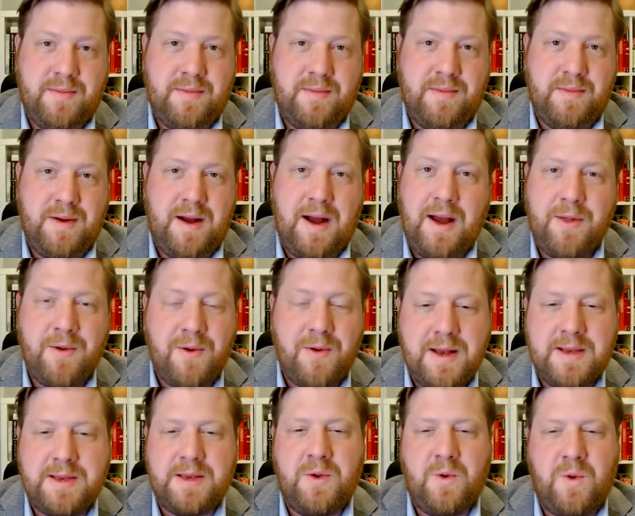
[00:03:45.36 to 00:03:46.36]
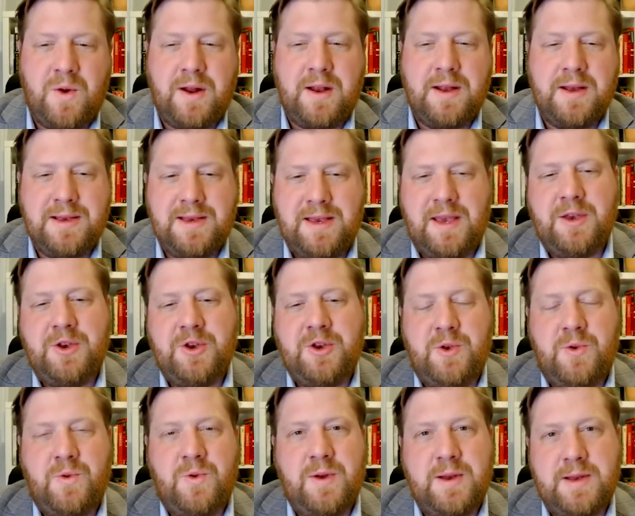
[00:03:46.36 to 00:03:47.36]
either as an
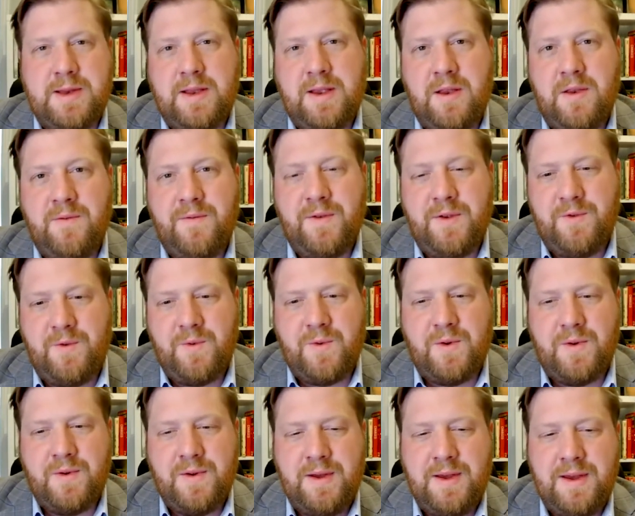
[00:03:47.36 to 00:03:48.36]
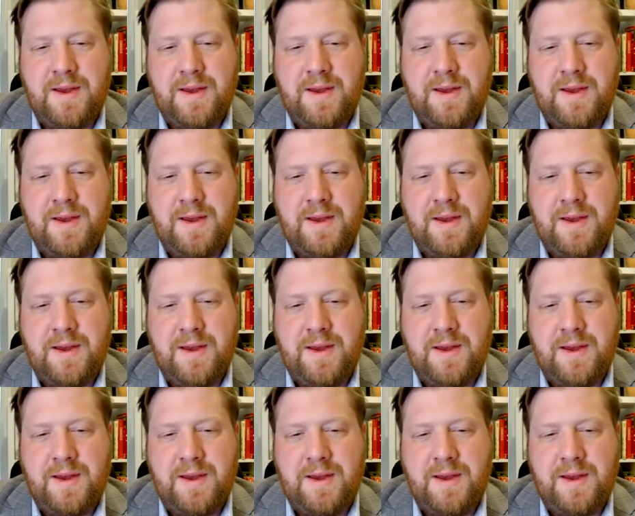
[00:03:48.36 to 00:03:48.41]
organization or as an individual,